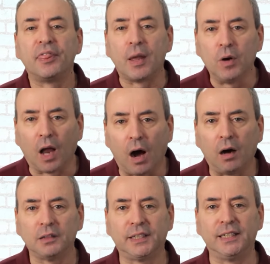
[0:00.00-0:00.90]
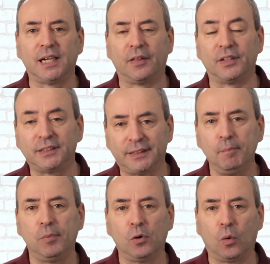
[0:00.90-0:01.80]
They will ask each other
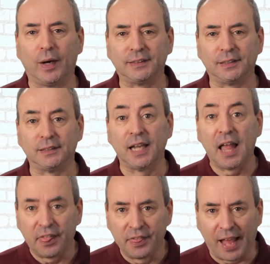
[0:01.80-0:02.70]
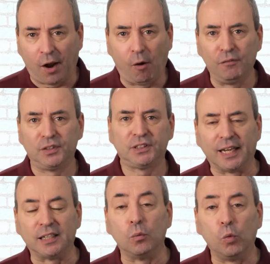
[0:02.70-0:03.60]
simple questions. Their
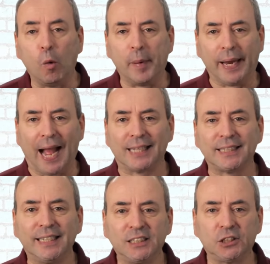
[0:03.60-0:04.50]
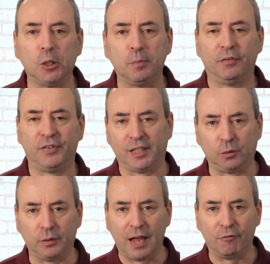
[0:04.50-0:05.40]
conversation will be at a
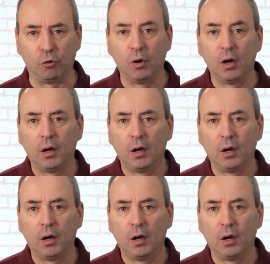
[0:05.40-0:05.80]
superficial level.